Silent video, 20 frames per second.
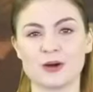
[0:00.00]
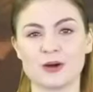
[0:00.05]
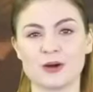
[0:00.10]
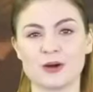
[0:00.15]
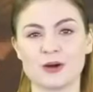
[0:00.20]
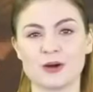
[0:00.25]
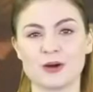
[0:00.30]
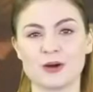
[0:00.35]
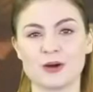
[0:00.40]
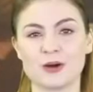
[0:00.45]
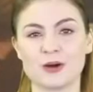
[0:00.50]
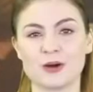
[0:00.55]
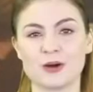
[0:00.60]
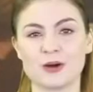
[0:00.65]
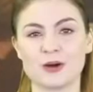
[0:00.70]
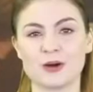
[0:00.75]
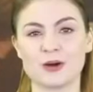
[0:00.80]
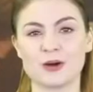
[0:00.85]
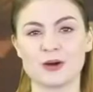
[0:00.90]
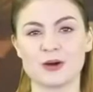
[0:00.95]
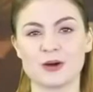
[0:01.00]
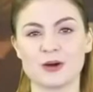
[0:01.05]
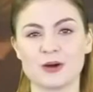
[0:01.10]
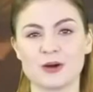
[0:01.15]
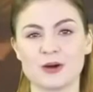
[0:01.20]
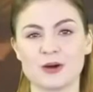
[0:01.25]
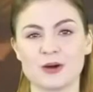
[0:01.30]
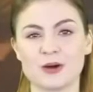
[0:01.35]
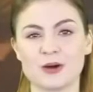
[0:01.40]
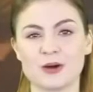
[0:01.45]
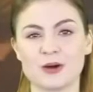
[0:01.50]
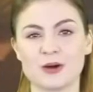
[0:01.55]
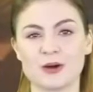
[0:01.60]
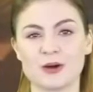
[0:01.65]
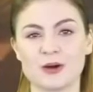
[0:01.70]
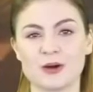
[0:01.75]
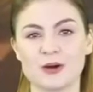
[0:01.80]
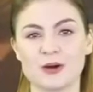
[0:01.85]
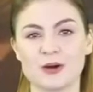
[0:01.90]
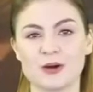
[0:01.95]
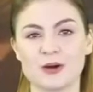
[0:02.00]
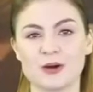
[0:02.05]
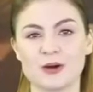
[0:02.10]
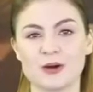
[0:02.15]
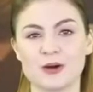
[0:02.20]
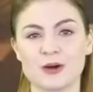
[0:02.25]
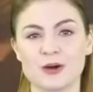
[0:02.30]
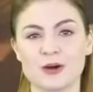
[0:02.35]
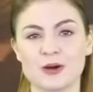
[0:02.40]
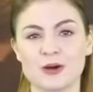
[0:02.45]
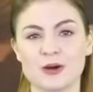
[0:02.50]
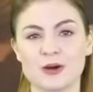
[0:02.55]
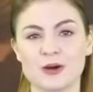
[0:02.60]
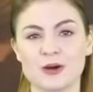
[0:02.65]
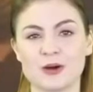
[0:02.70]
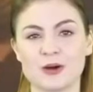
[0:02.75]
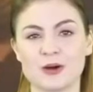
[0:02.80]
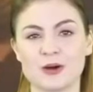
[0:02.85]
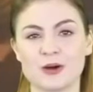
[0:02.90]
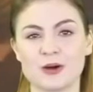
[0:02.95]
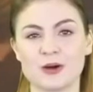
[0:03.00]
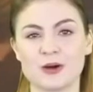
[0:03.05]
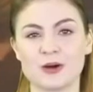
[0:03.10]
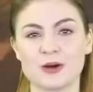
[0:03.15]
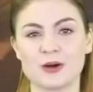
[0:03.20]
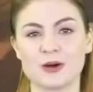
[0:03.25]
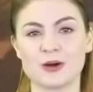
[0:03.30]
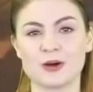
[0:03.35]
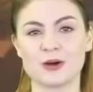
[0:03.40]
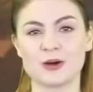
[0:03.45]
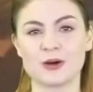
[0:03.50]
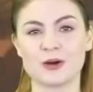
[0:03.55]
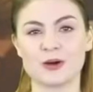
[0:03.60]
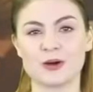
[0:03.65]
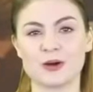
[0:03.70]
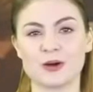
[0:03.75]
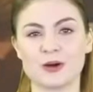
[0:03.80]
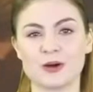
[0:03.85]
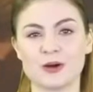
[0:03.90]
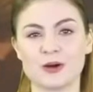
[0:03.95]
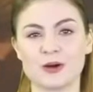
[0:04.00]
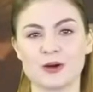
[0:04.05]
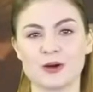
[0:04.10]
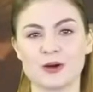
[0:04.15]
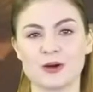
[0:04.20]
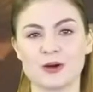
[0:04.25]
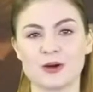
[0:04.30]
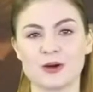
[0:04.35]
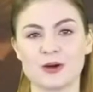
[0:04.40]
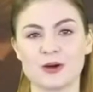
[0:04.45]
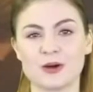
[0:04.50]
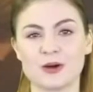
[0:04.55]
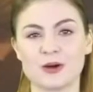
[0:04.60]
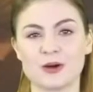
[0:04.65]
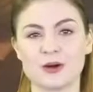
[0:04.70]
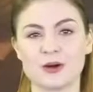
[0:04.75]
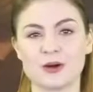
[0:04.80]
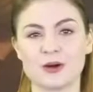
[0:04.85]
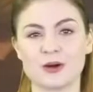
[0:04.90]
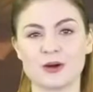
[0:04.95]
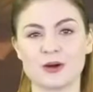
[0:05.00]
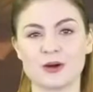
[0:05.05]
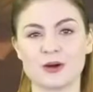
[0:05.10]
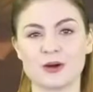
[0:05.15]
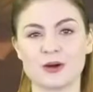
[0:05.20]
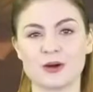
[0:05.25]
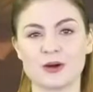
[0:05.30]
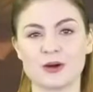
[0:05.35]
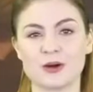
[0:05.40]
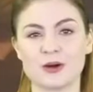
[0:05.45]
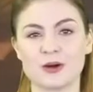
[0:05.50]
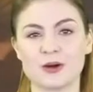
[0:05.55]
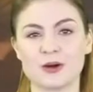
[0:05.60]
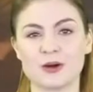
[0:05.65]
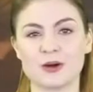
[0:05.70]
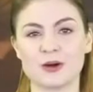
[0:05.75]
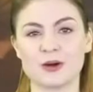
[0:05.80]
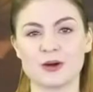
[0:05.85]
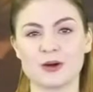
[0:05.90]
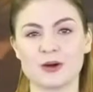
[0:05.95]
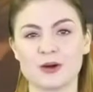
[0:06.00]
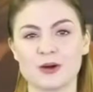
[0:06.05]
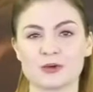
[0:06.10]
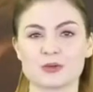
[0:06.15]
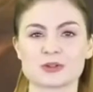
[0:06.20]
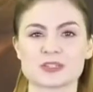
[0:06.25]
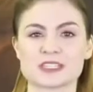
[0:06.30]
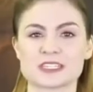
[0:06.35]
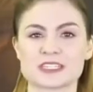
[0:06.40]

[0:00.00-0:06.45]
(silent)